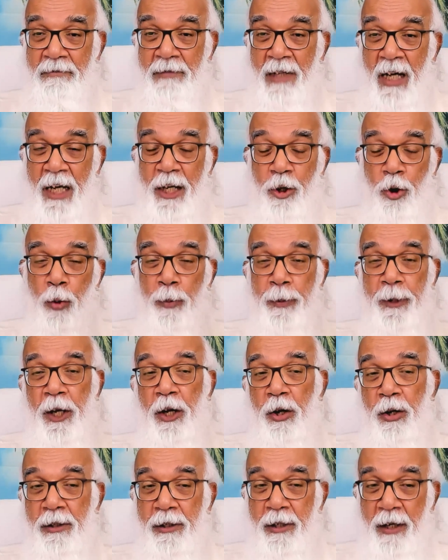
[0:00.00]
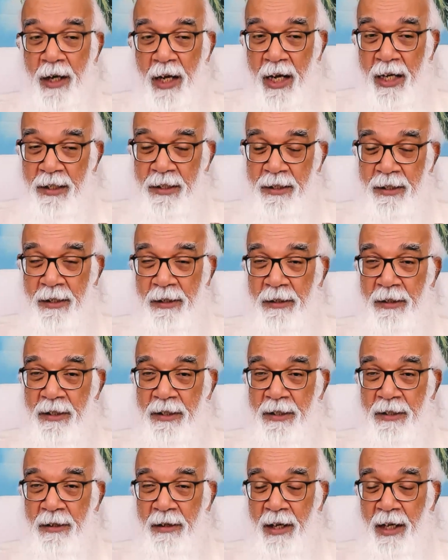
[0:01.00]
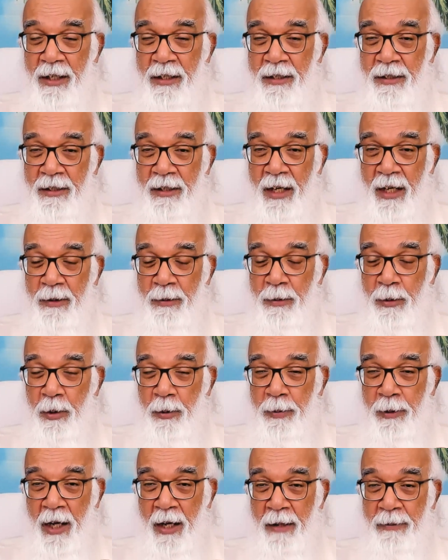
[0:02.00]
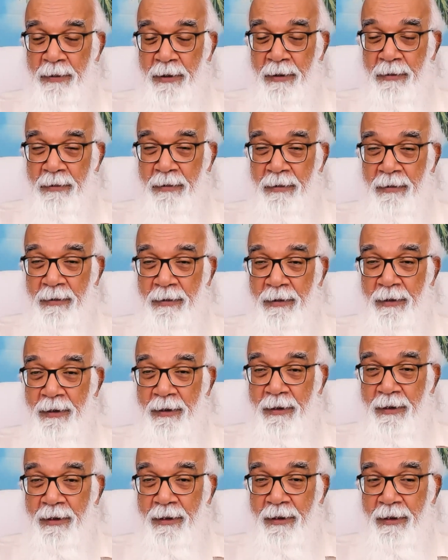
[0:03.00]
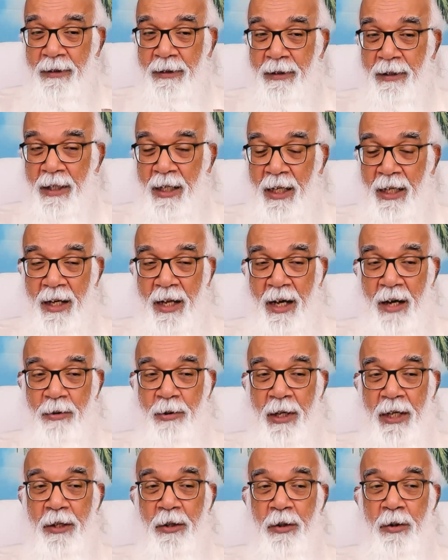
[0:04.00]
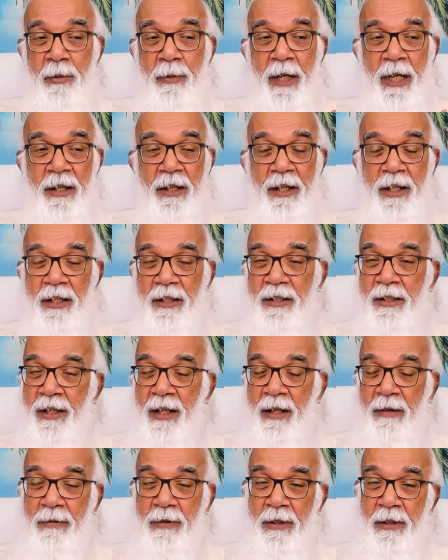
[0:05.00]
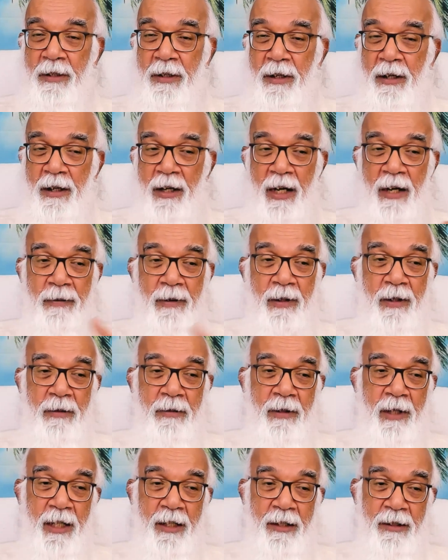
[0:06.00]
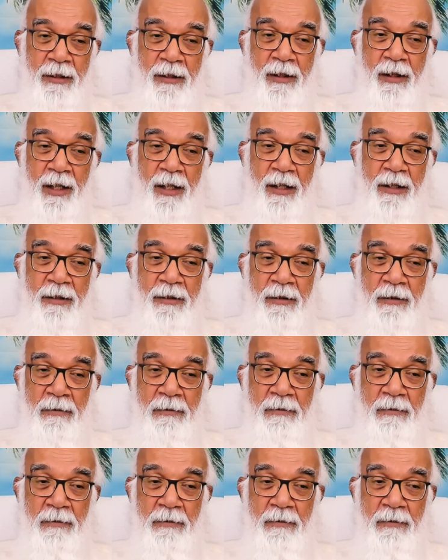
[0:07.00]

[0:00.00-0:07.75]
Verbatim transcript: I go beyond the likes and dislikes, I have no problem. And now I know my real self, the third level of the intellect.